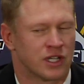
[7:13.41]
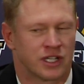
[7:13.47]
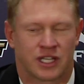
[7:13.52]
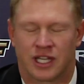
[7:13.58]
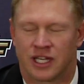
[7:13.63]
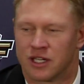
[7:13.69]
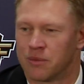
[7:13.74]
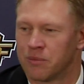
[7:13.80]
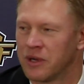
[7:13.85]
I
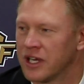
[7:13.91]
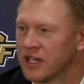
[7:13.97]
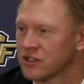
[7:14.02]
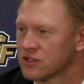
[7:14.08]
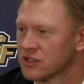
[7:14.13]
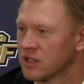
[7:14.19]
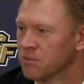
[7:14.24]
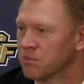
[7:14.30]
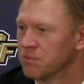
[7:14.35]
can't
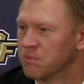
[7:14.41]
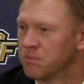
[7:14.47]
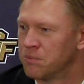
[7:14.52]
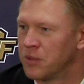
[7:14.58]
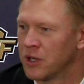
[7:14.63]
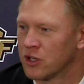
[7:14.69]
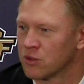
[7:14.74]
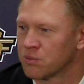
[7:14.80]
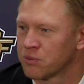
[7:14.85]
imagine a
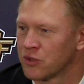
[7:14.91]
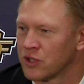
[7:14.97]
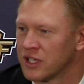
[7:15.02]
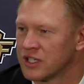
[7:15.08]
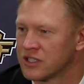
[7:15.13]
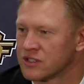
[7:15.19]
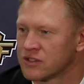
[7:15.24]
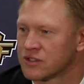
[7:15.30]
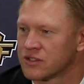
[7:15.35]
better
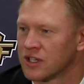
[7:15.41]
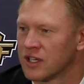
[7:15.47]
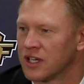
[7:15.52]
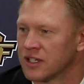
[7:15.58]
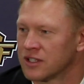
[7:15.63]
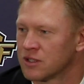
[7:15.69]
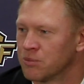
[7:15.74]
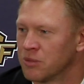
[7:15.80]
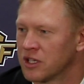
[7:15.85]
place
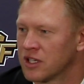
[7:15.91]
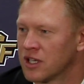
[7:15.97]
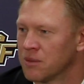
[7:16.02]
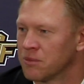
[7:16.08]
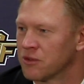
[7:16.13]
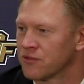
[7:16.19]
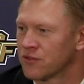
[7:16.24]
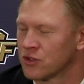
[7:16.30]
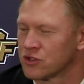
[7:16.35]
to
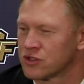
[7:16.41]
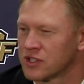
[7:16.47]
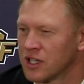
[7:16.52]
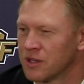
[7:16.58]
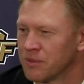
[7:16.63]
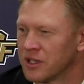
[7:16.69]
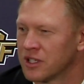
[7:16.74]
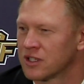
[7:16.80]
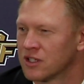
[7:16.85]
become a
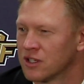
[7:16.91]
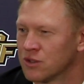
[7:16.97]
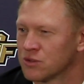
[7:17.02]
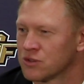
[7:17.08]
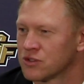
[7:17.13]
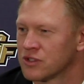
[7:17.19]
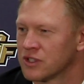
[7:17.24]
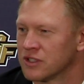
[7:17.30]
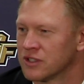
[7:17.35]
first-time head
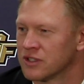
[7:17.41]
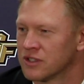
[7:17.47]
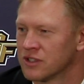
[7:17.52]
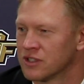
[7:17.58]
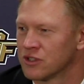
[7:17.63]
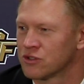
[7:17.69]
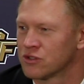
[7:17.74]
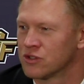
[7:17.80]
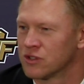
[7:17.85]
coach than
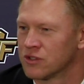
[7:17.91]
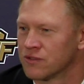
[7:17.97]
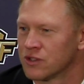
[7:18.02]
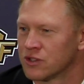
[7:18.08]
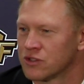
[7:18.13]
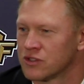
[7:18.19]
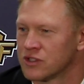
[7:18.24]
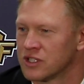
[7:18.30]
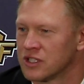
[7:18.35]
this
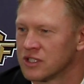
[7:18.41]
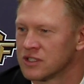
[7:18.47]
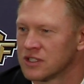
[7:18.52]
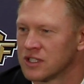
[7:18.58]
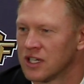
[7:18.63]
university.